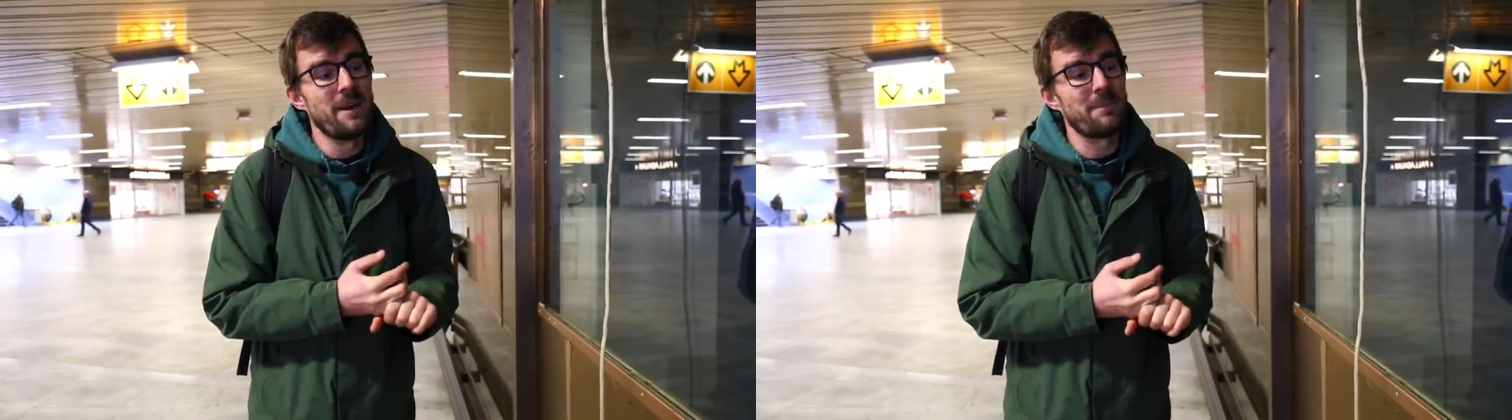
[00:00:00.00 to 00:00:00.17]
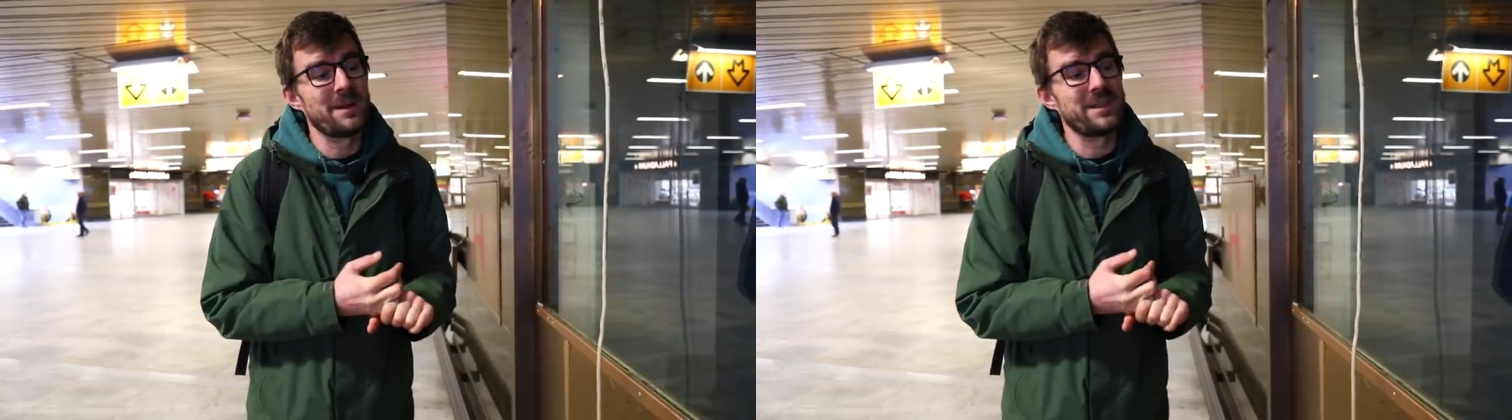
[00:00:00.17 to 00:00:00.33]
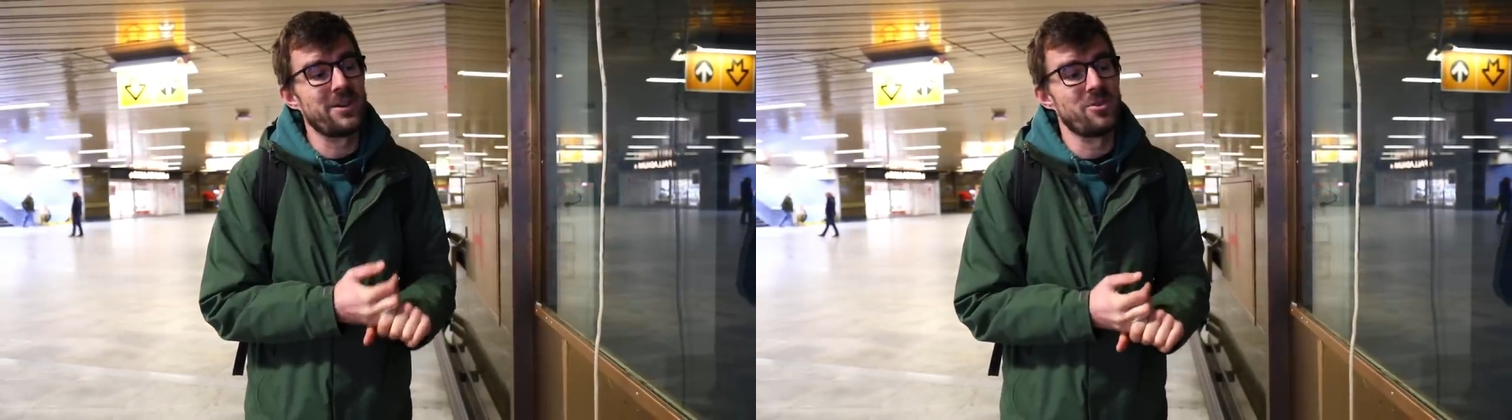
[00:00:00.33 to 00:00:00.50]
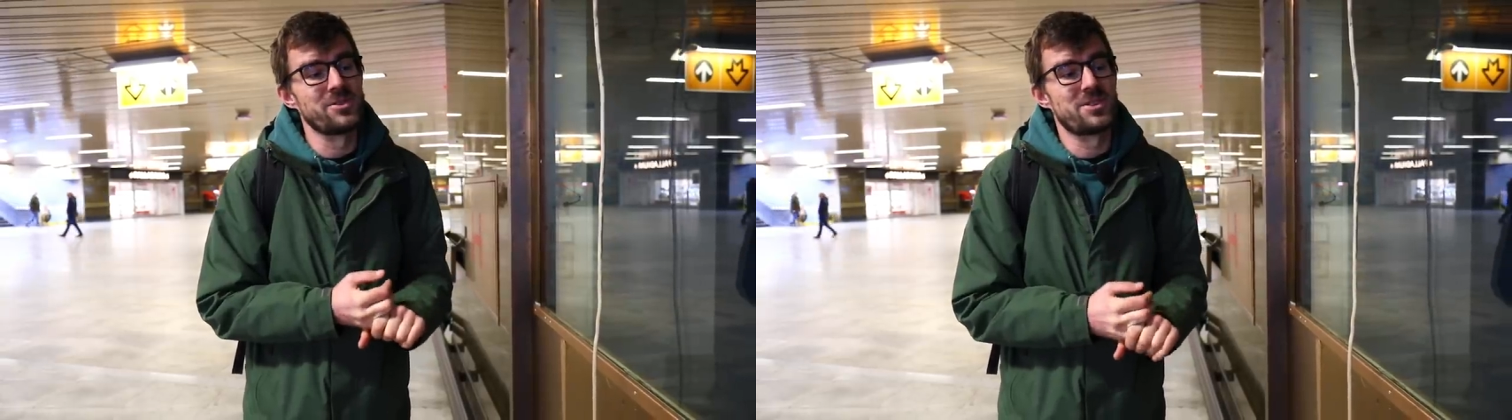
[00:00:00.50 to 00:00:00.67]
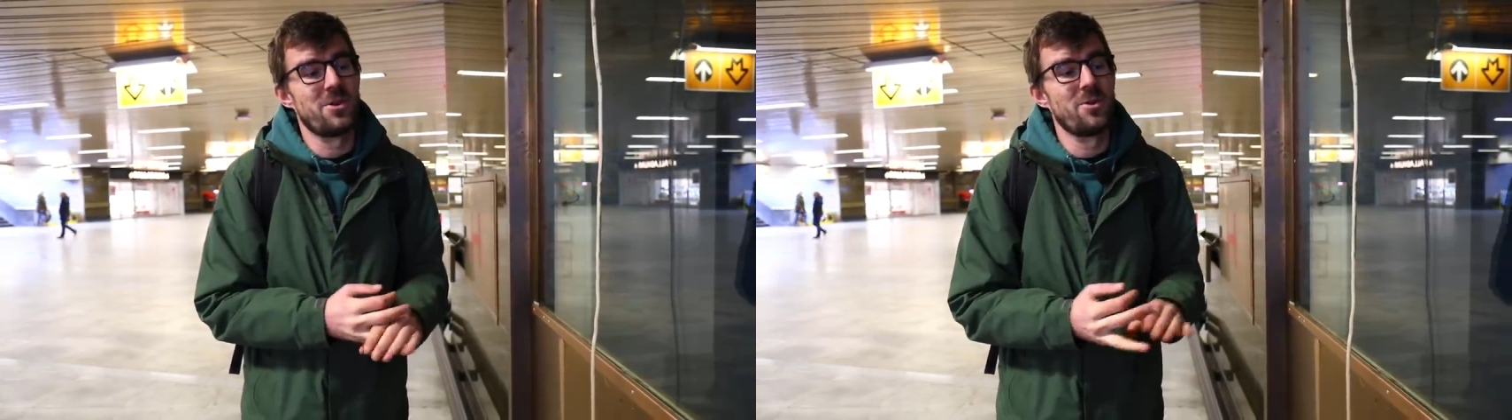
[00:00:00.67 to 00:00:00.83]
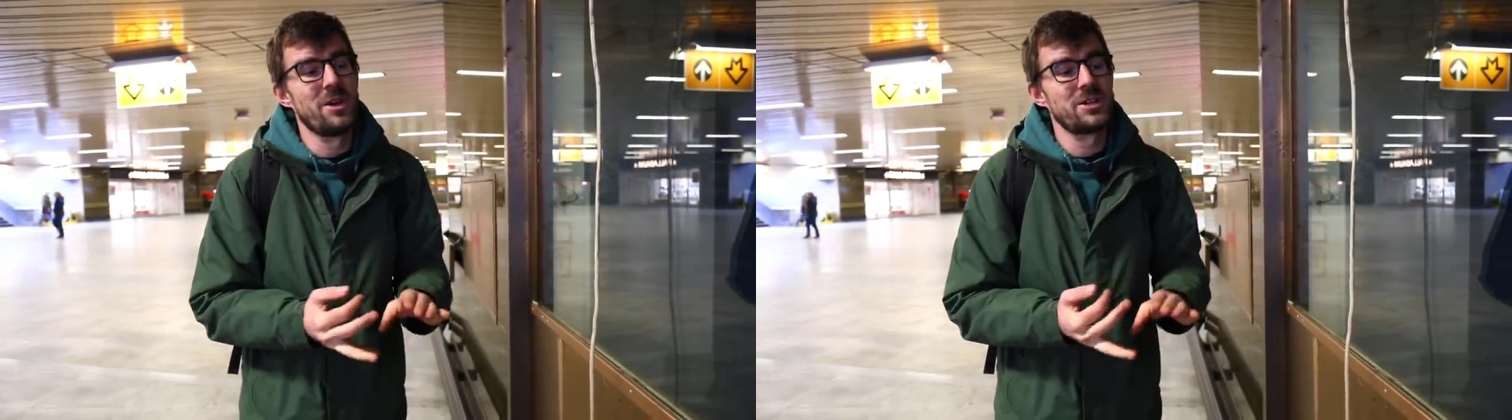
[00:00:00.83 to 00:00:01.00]
but they
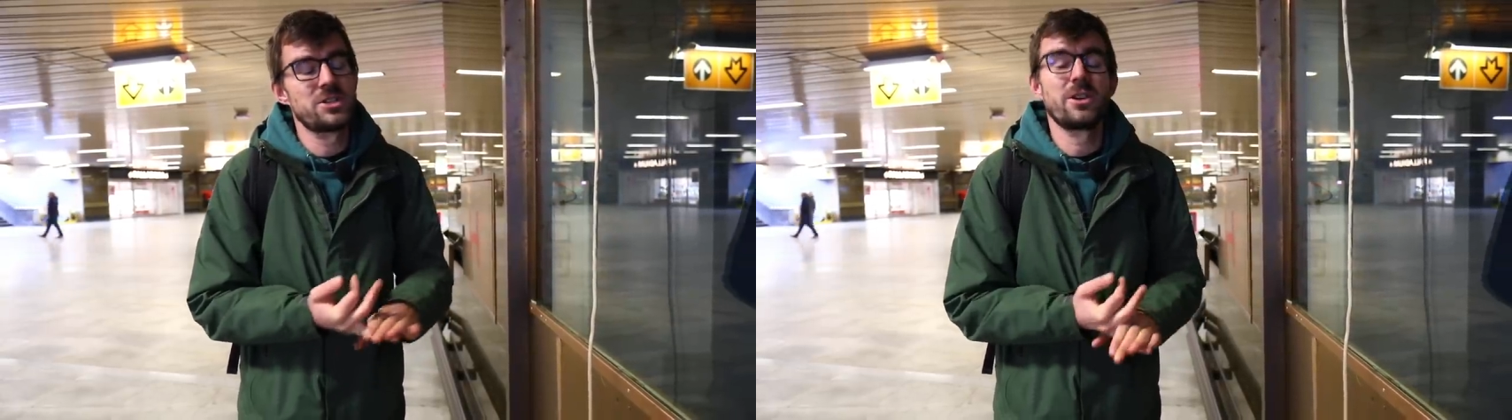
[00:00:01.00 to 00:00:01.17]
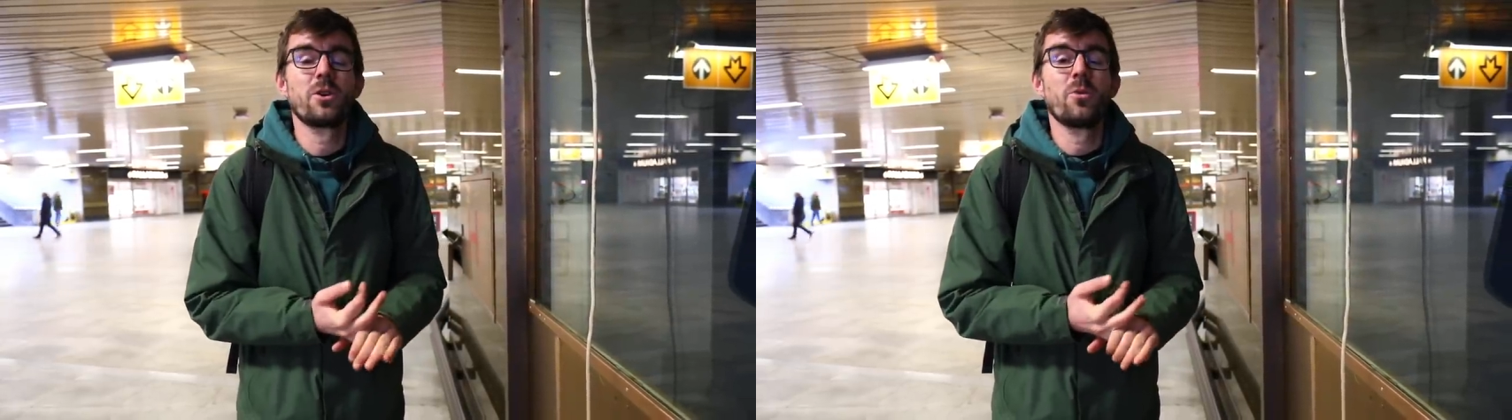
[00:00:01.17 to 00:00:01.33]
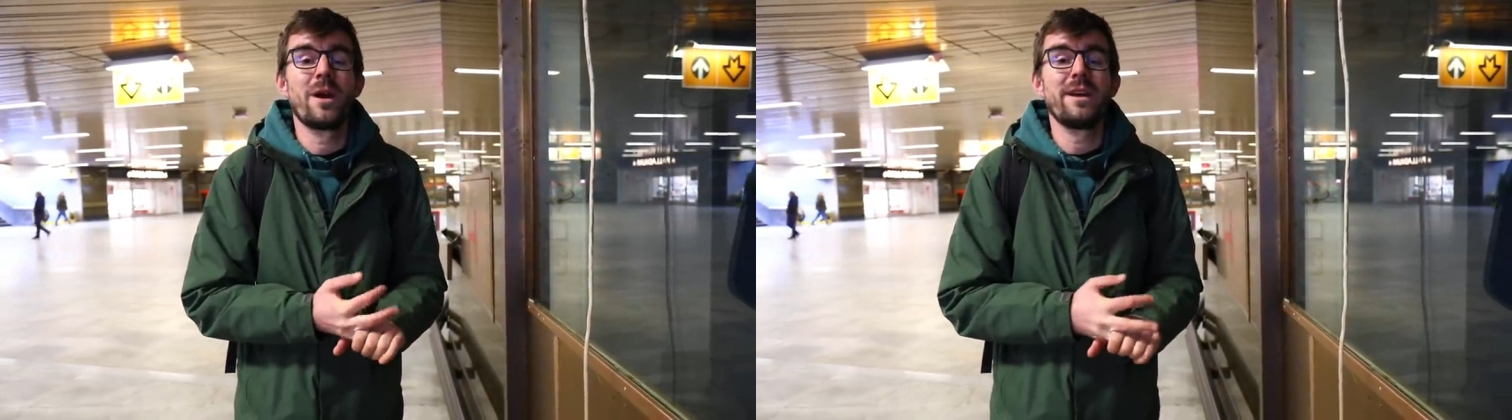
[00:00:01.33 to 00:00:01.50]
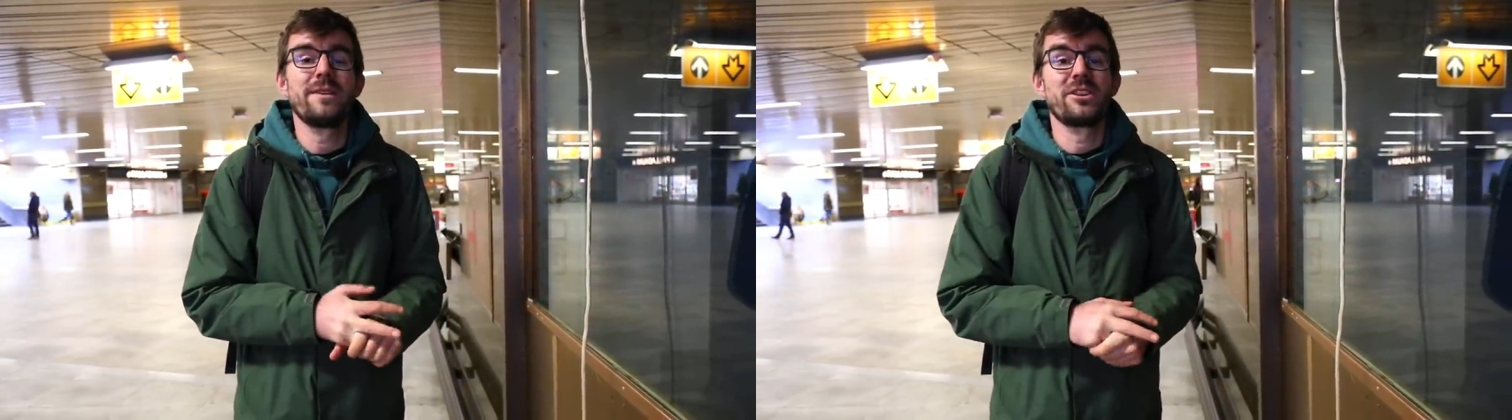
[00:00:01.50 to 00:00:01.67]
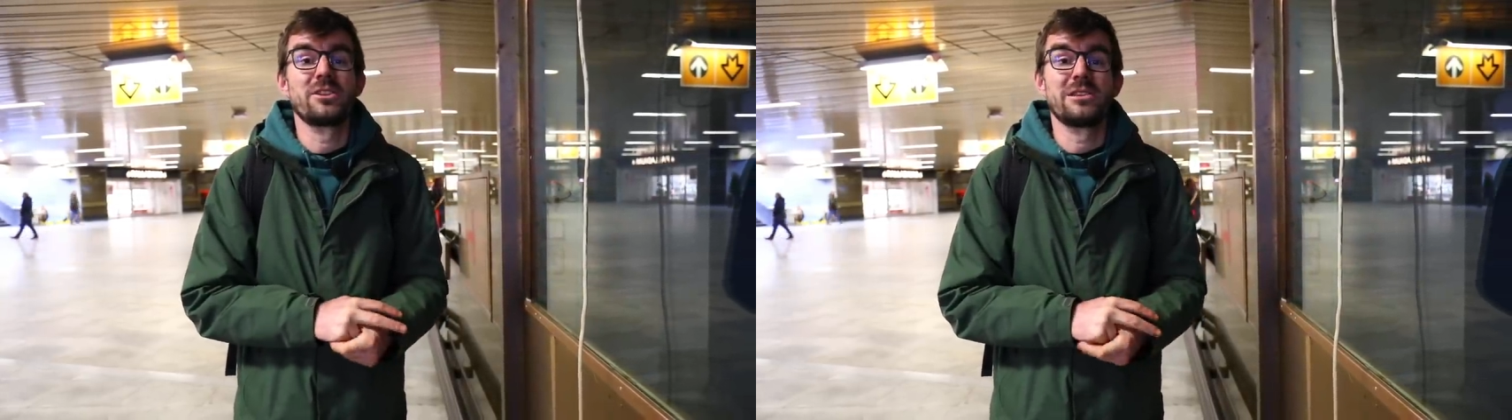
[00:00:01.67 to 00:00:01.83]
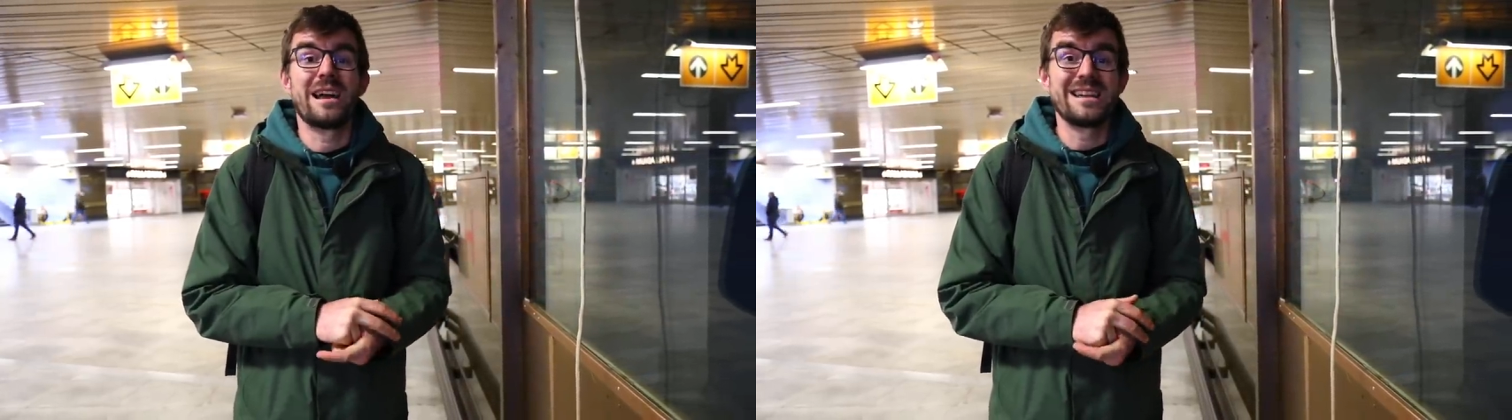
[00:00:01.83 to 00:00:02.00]
also took away
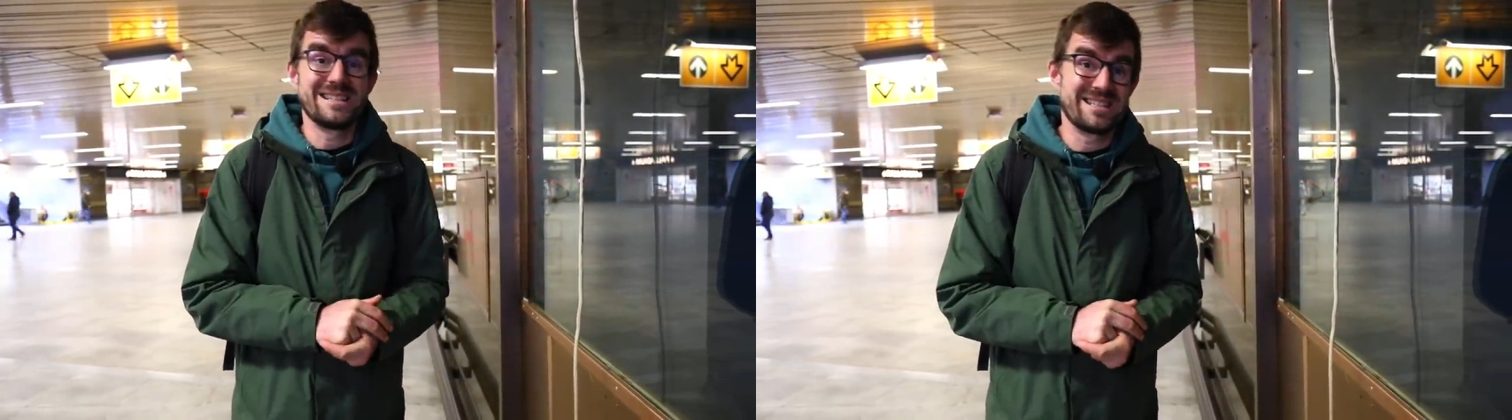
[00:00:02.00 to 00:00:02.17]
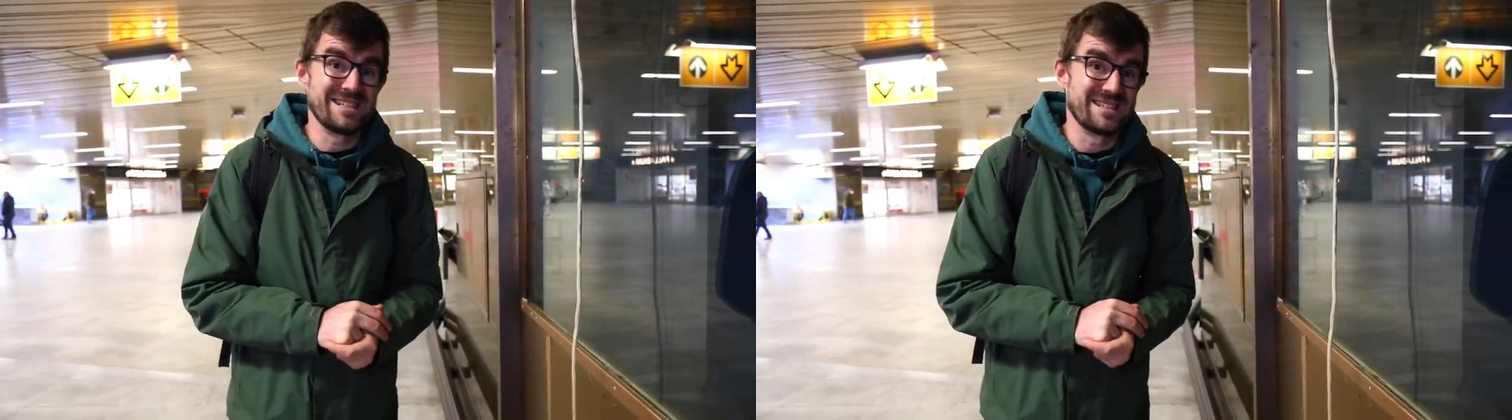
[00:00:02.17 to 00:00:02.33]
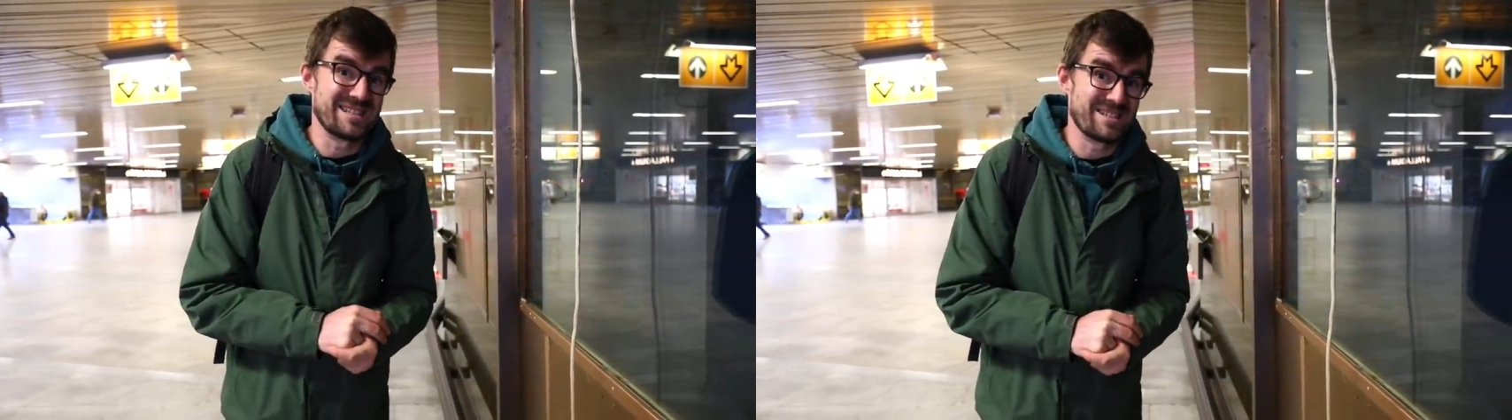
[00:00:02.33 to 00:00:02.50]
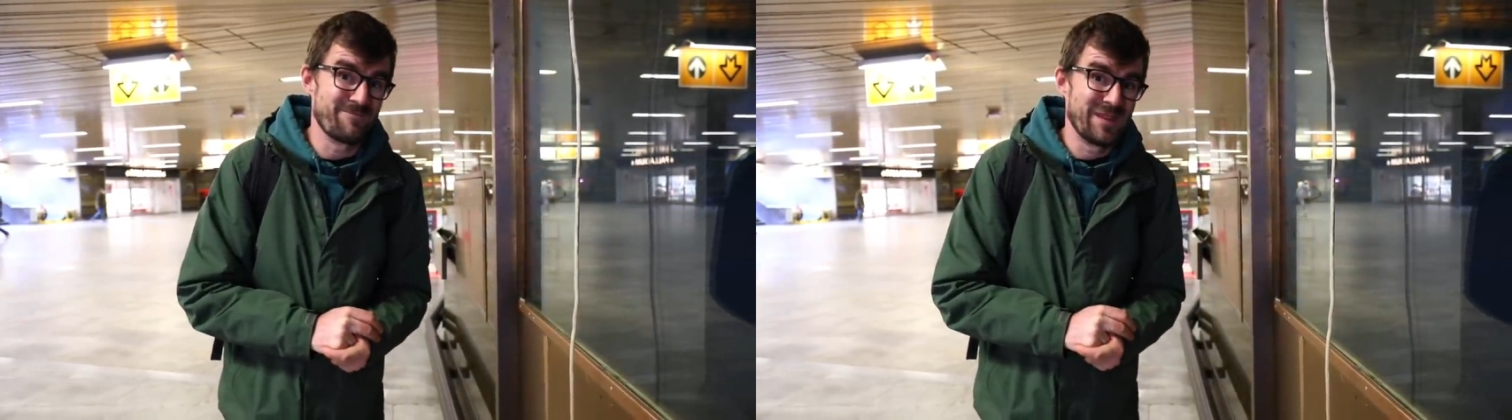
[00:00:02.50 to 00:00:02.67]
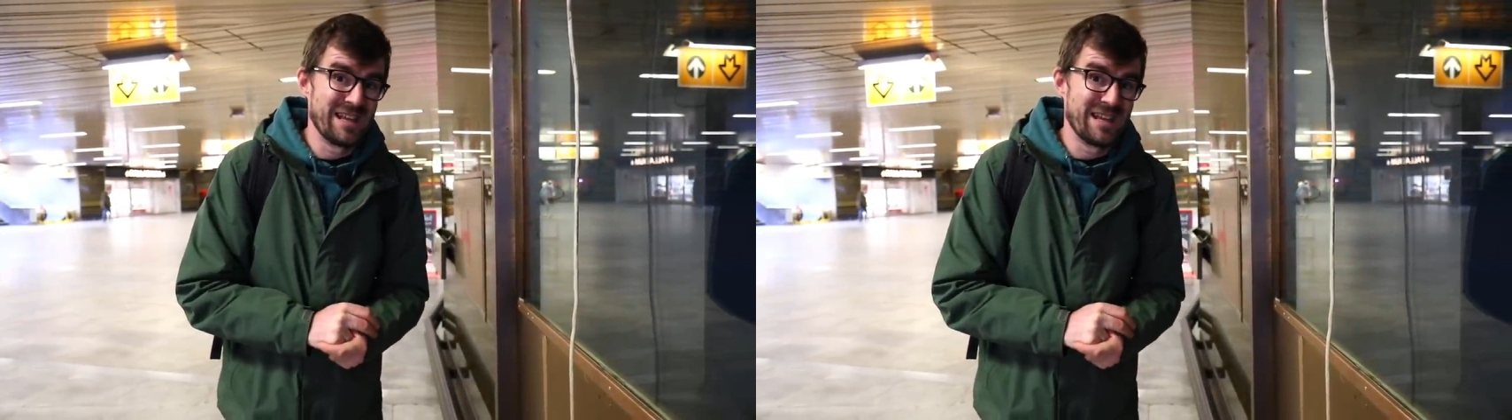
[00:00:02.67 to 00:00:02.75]
their license.